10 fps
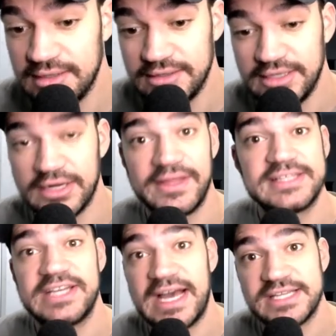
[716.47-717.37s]
you
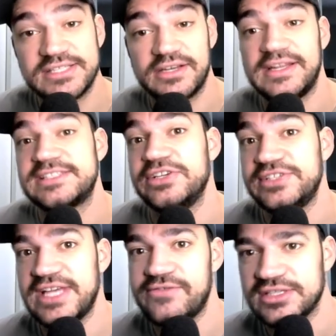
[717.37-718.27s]
add a study, and that's how you
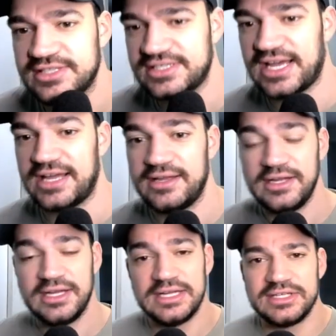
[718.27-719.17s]
save it as a set.
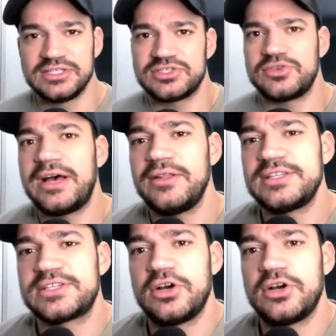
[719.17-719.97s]
So now let's go